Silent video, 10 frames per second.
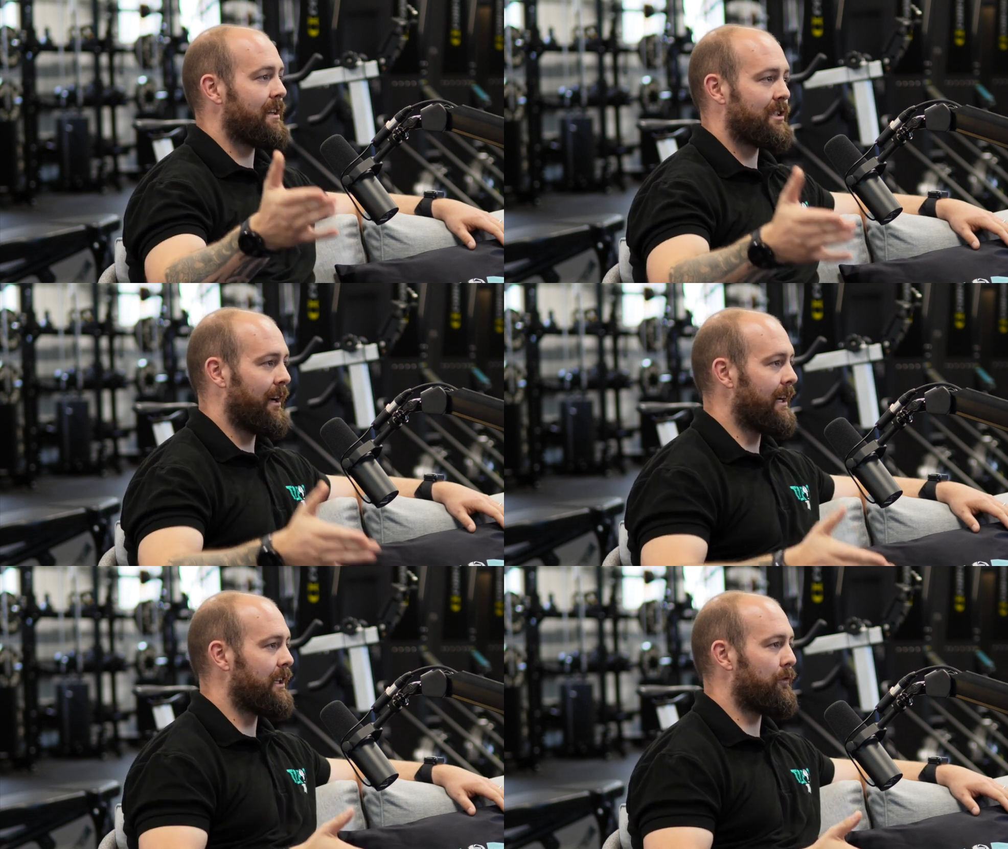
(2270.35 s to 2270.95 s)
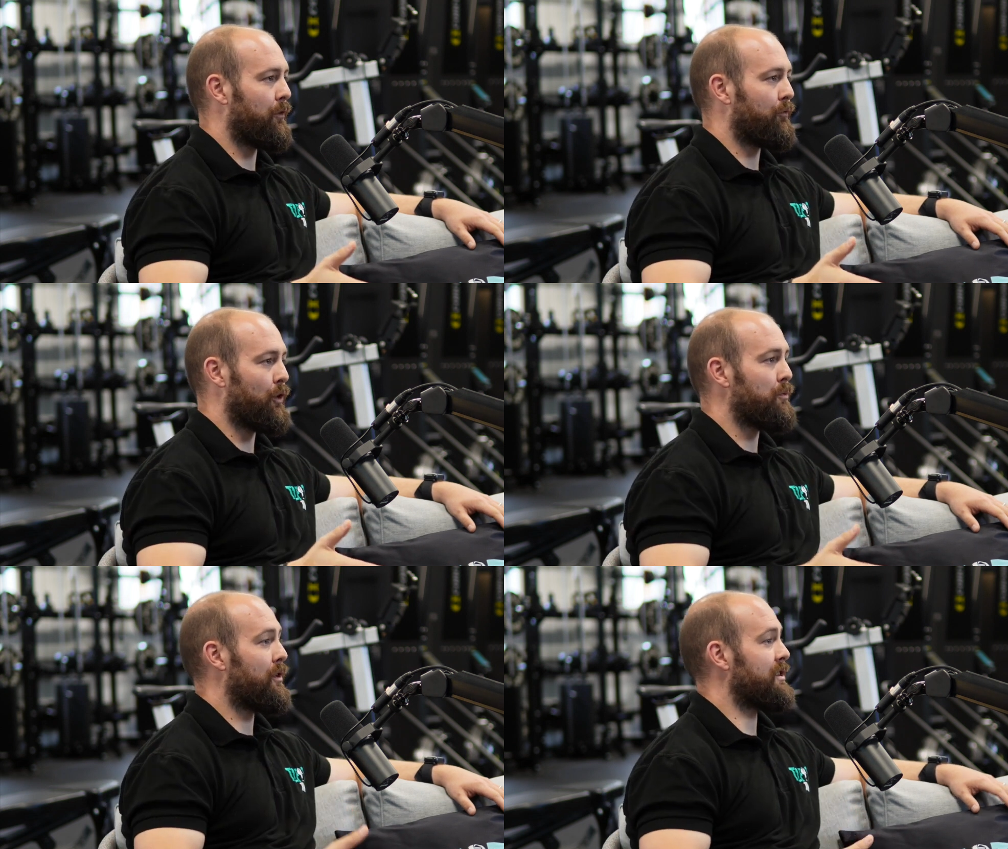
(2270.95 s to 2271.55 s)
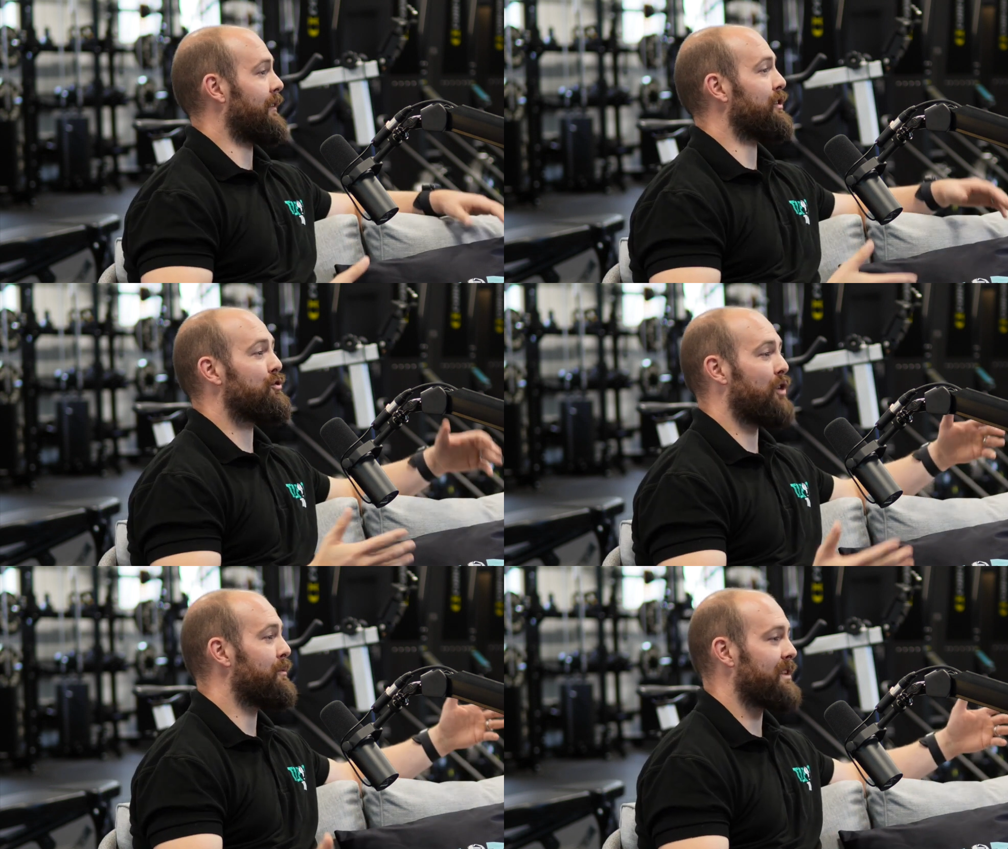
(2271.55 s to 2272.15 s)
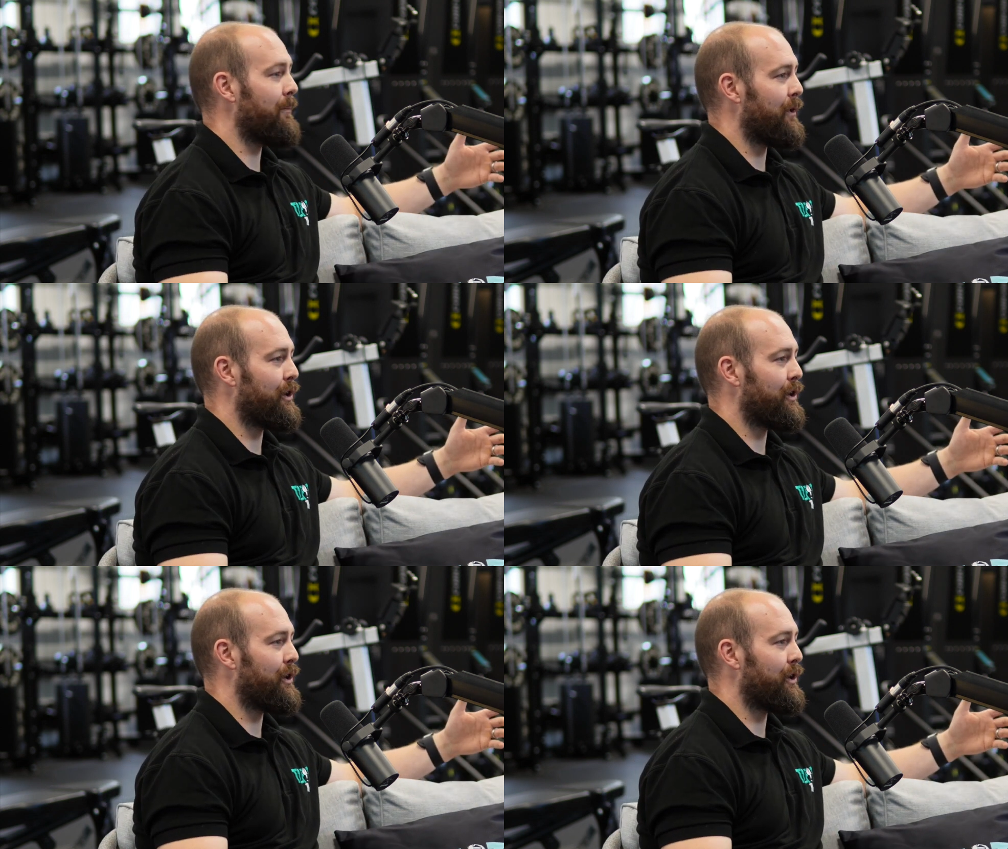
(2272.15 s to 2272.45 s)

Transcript: a slightly different route because something's cropped up that